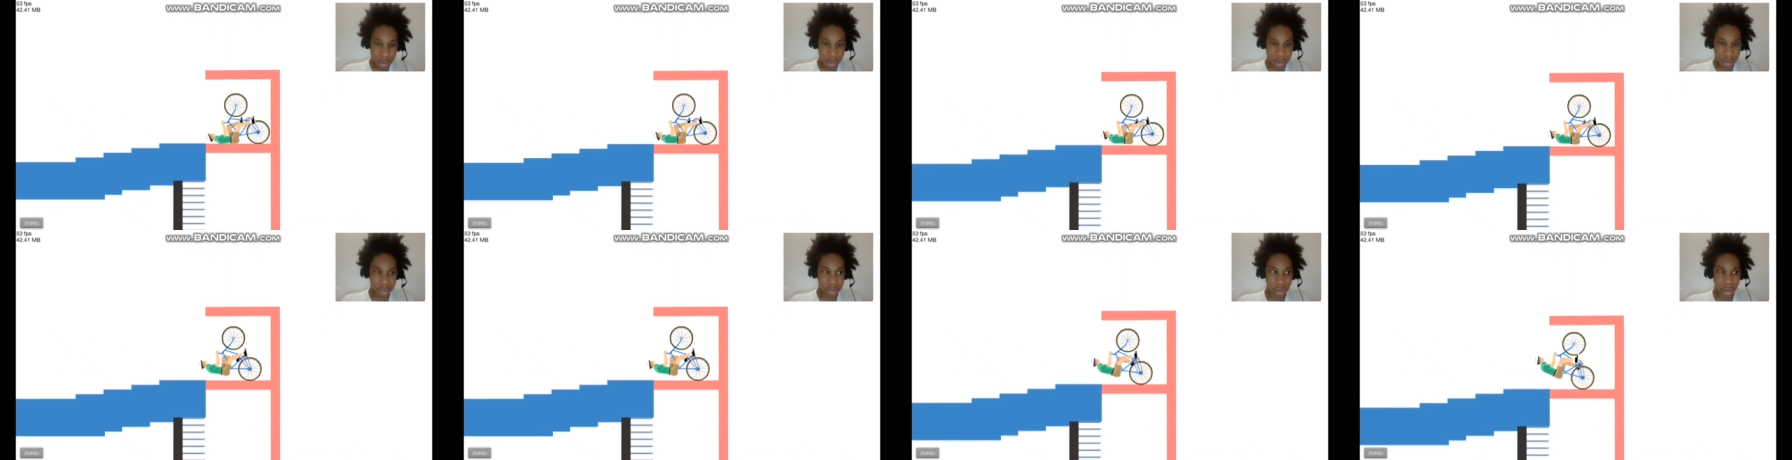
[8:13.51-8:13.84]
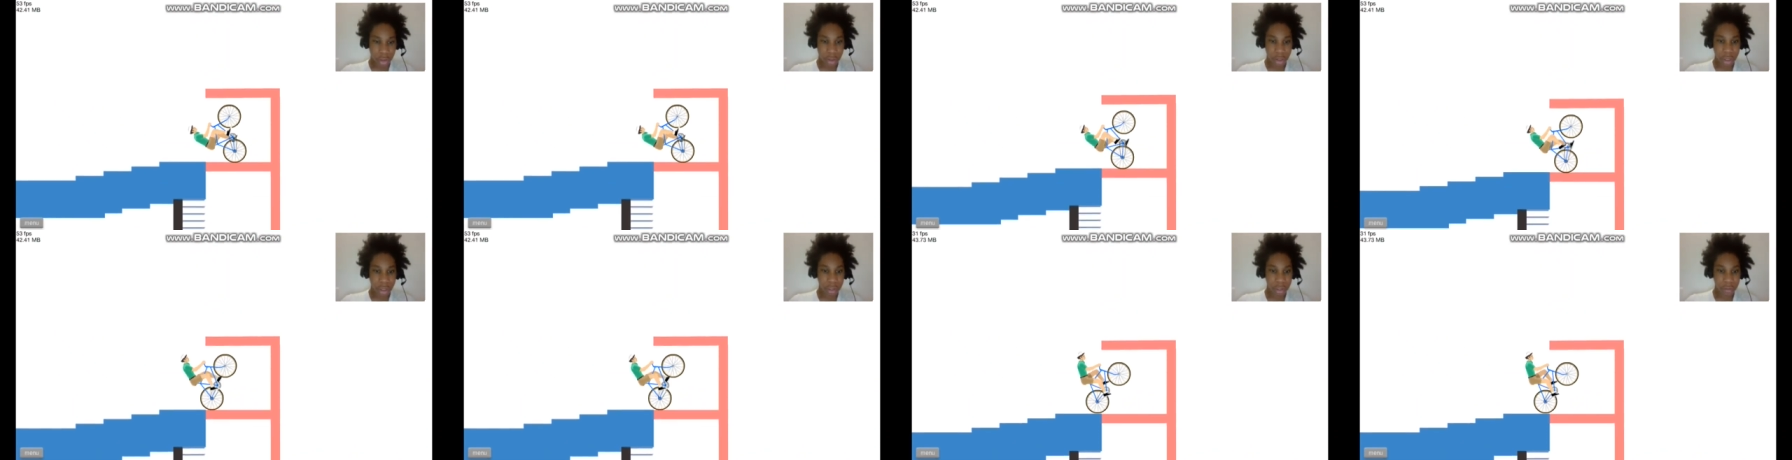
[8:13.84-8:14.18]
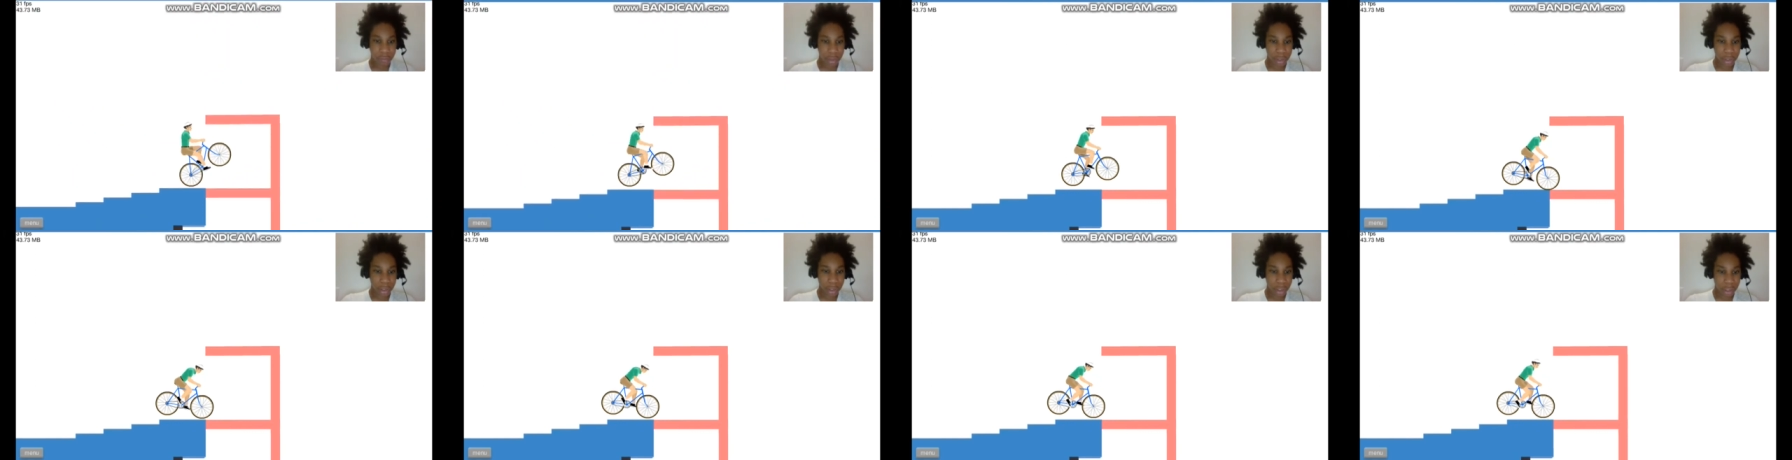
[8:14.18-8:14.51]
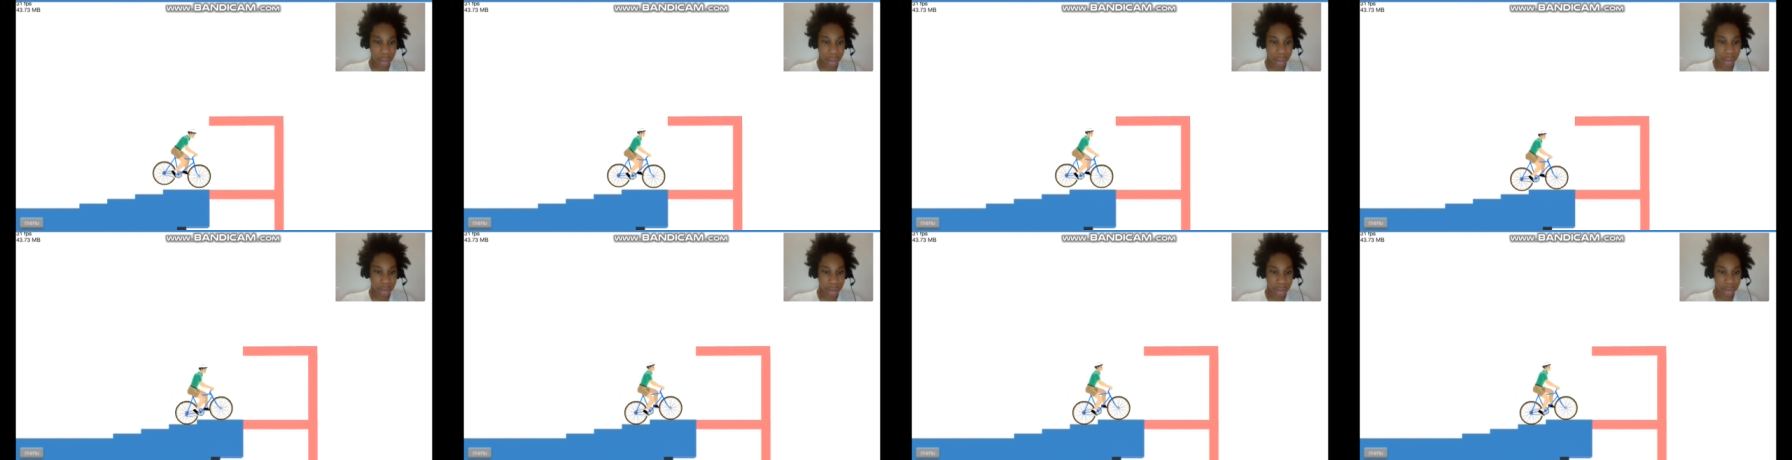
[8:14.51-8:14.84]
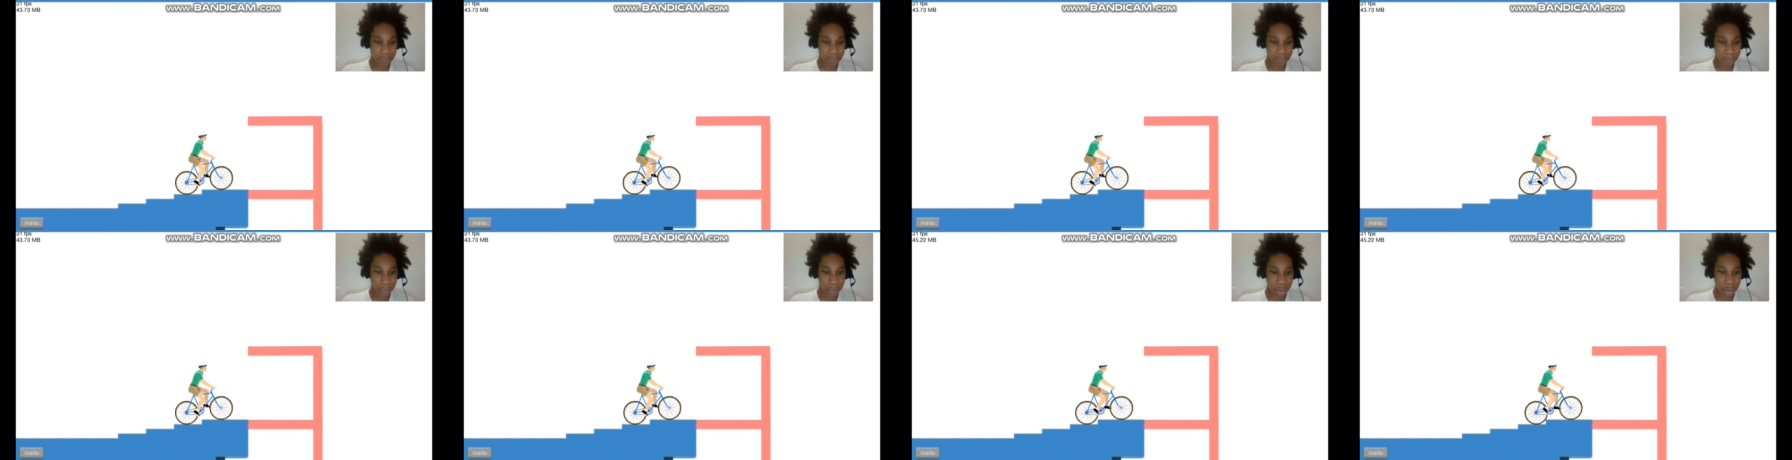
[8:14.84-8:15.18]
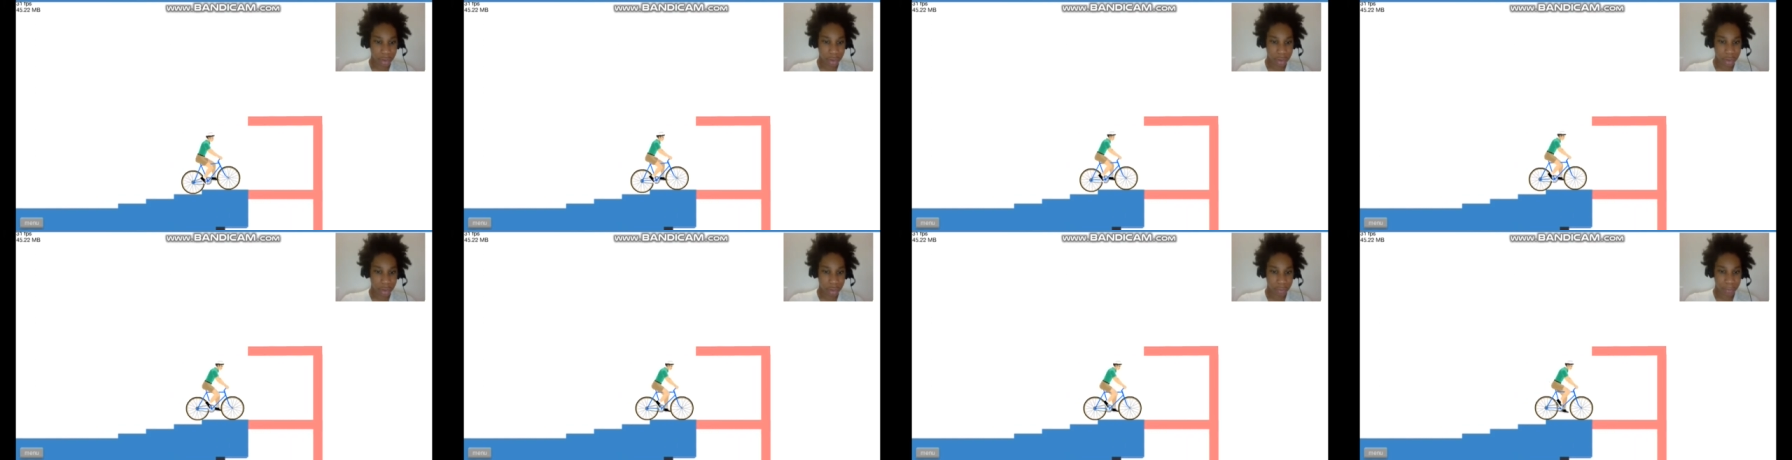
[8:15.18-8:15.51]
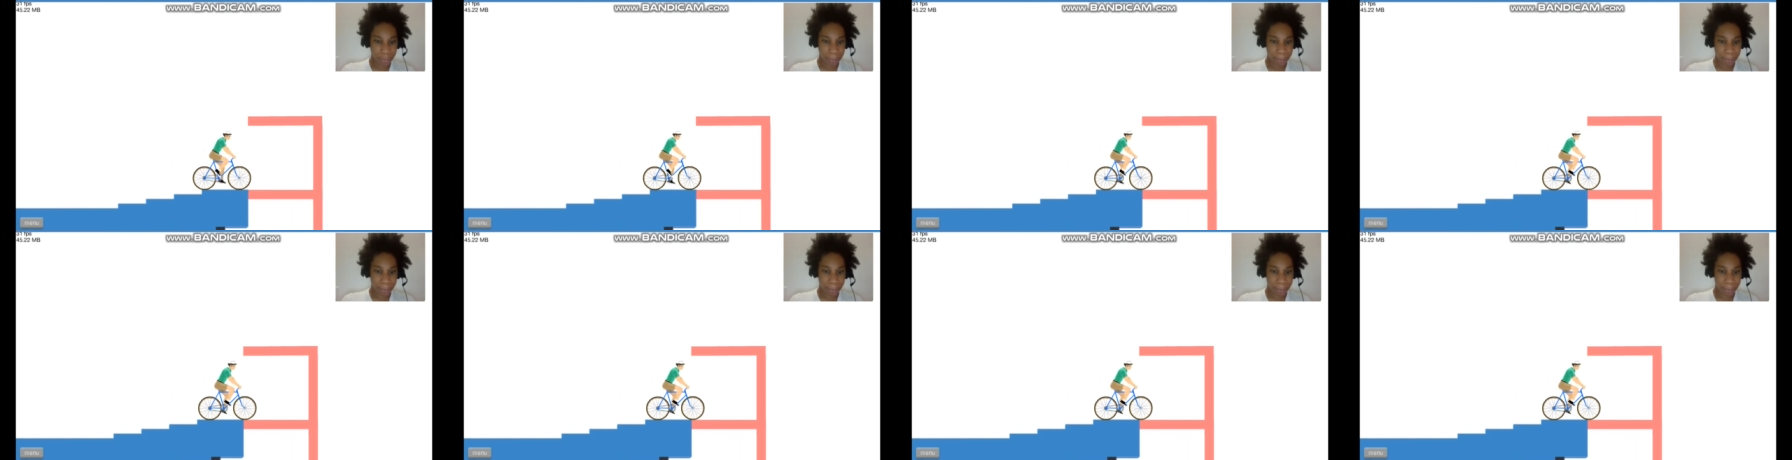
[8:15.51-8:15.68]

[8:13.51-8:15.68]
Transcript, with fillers: So here we uh, this we're gonna